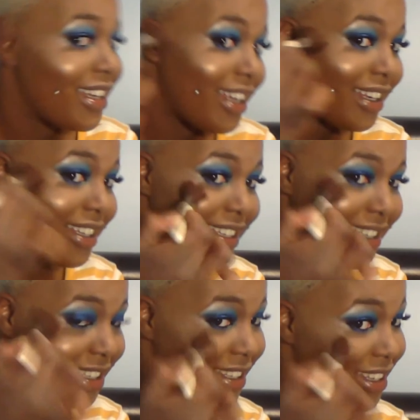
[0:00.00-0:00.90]
and
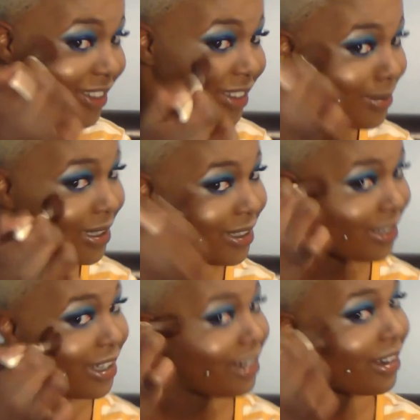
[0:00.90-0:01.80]
just go up
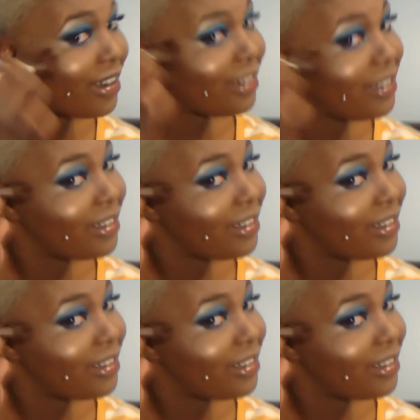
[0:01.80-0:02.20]
under here.